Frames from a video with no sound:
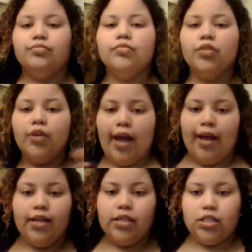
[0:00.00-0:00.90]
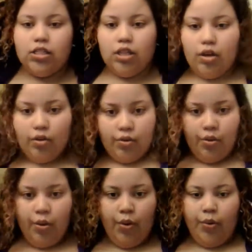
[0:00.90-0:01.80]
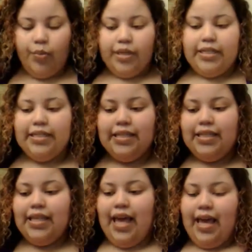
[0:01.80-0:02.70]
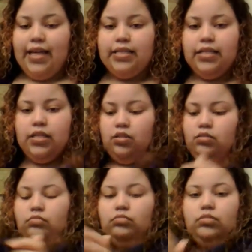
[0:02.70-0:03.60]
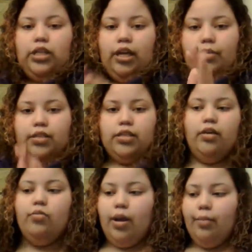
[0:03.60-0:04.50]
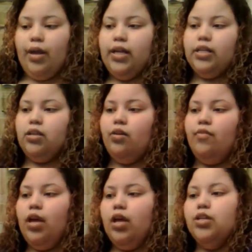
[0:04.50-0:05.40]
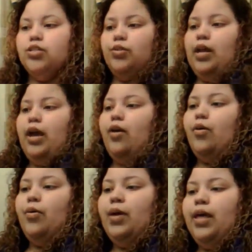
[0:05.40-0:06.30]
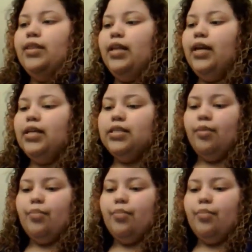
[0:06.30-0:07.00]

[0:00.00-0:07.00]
Okay, so we did that. Take my towel, wipe my hands off. So now the next step